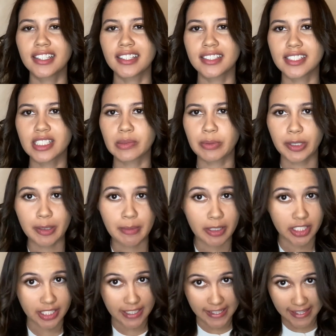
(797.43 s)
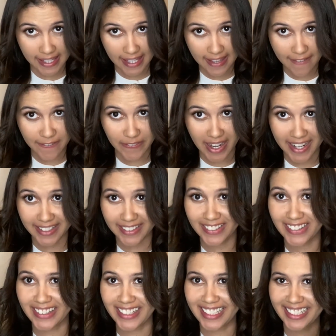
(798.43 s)
This is pretty much the
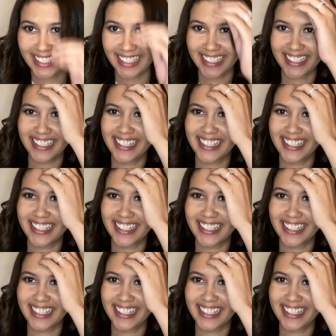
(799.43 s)
final look.